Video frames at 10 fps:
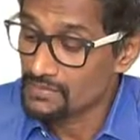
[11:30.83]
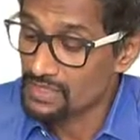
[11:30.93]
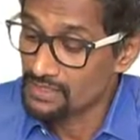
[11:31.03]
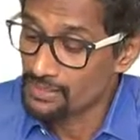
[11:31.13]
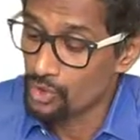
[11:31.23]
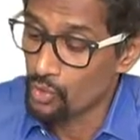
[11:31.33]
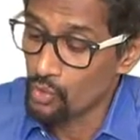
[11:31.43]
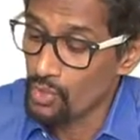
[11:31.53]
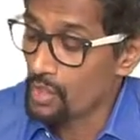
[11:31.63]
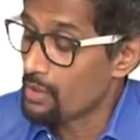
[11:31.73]

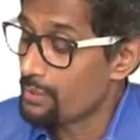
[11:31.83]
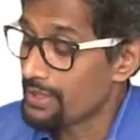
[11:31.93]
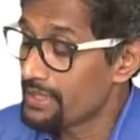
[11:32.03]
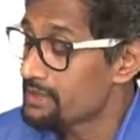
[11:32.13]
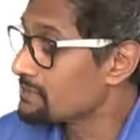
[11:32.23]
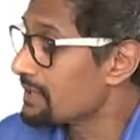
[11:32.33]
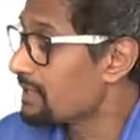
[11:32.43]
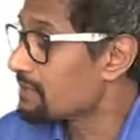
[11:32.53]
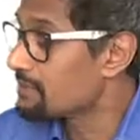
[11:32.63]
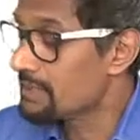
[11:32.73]
So we need to
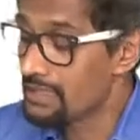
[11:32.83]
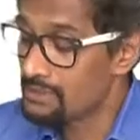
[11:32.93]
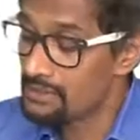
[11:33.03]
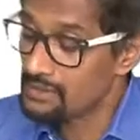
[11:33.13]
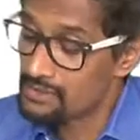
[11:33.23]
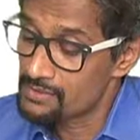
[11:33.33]
calculate this.